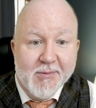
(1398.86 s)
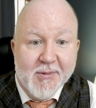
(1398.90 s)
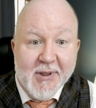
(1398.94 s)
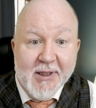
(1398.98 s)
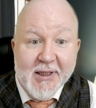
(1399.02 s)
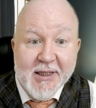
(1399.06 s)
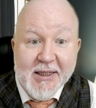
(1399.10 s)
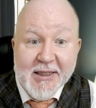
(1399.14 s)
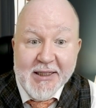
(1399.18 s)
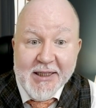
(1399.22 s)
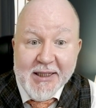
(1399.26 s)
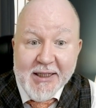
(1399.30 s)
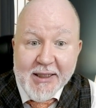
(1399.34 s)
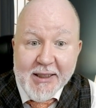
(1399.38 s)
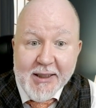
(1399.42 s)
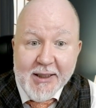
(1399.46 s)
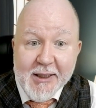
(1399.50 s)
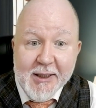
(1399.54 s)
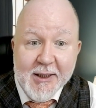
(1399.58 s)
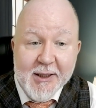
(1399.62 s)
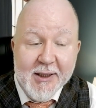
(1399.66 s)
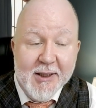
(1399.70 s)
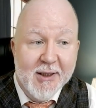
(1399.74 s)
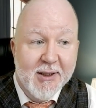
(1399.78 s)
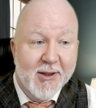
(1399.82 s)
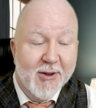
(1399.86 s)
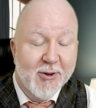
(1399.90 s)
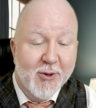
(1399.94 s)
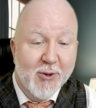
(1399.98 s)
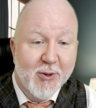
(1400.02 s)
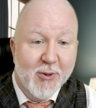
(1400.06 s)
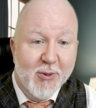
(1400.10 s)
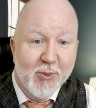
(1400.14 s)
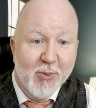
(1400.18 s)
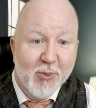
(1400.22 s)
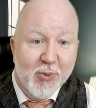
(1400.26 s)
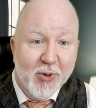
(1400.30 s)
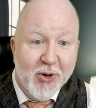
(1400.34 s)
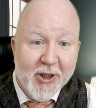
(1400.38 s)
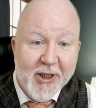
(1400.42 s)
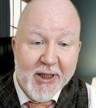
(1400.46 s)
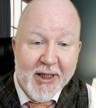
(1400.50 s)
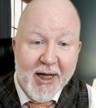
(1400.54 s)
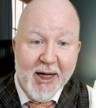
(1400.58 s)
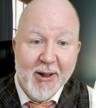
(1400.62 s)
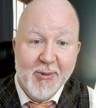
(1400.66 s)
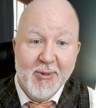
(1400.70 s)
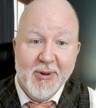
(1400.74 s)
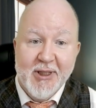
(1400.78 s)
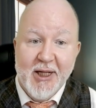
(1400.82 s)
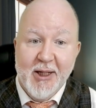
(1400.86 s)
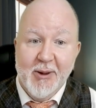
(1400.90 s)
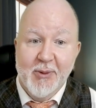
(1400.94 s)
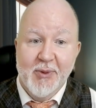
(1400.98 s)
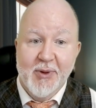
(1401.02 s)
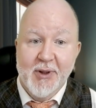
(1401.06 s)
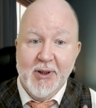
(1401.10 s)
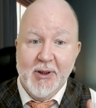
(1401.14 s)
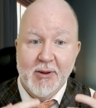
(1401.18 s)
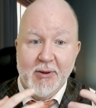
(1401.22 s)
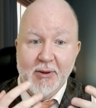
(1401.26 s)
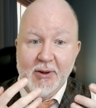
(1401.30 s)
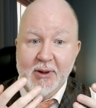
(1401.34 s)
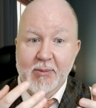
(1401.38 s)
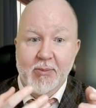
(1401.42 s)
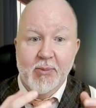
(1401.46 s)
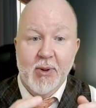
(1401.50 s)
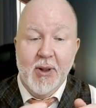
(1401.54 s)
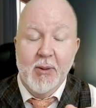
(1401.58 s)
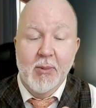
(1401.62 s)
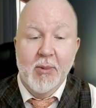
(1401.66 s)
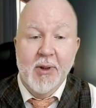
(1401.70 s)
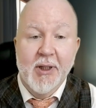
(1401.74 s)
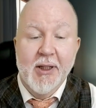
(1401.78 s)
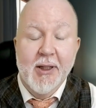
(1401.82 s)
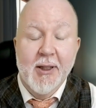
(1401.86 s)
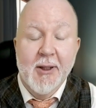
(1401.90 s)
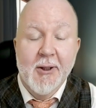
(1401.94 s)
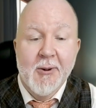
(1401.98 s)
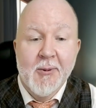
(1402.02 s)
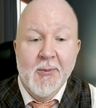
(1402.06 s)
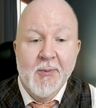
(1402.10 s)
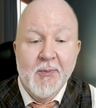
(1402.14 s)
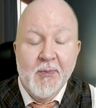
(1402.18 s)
continues to bring up something to the public